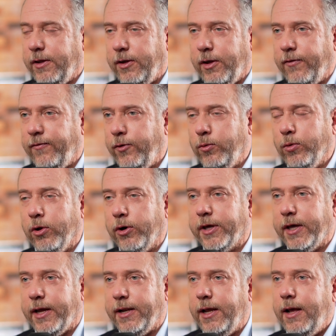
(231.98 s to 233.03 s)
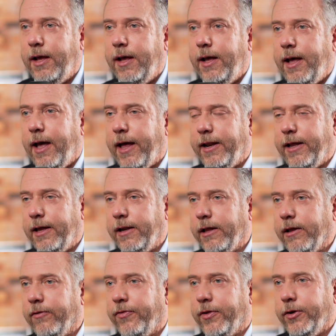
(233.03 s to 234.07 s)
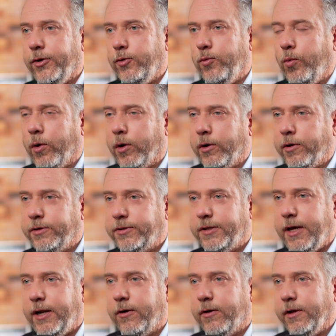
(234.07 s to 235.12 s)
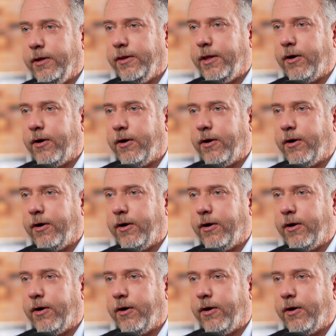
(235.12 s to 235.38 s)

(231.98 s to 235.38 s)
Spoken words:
If you look at any of the new words that are